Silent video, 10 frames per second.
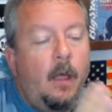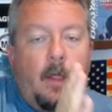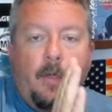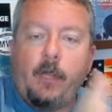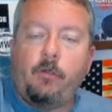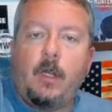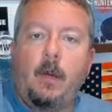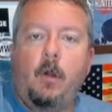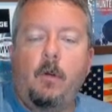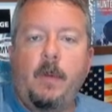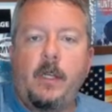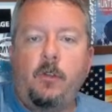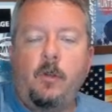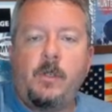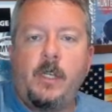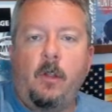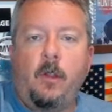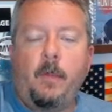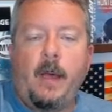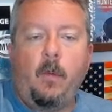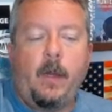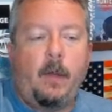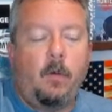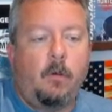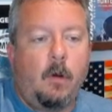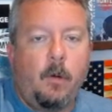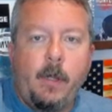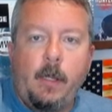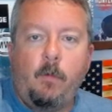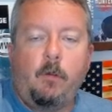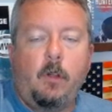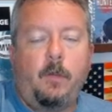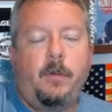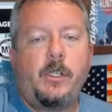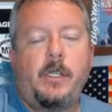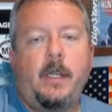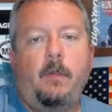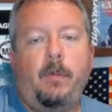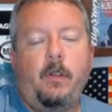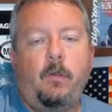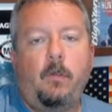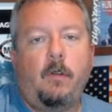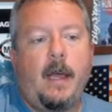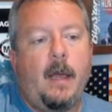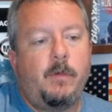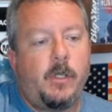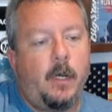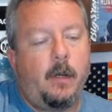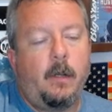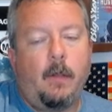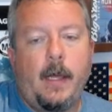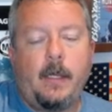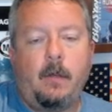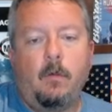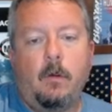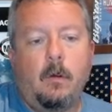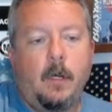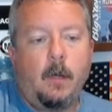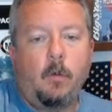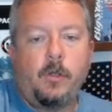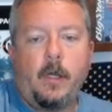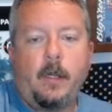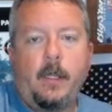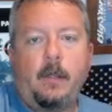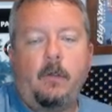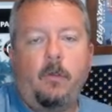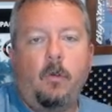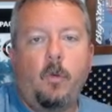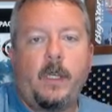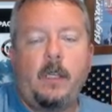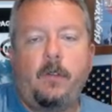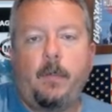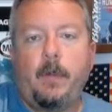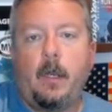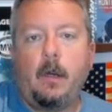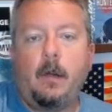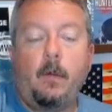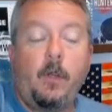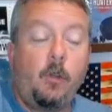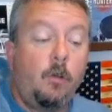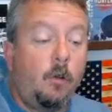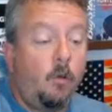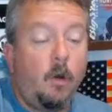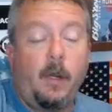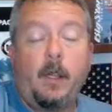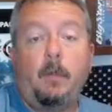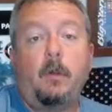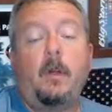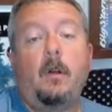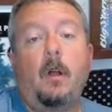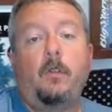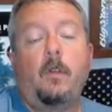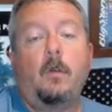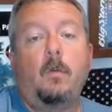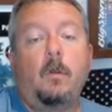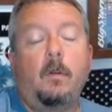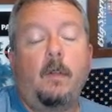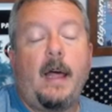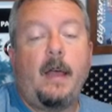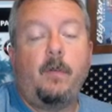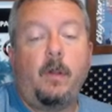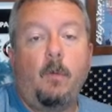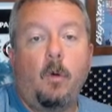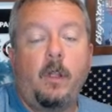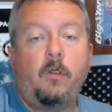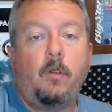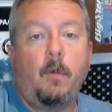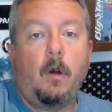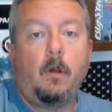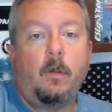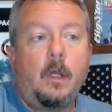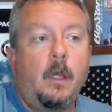Thanks for coming over to my YouTube channel, though, by the way. We're growing. We really appreciate it. Please subscribe, share it, like. We're trying to get these little quickies up there. And we do our daily brew here also. We're live in the mornings tomorrow.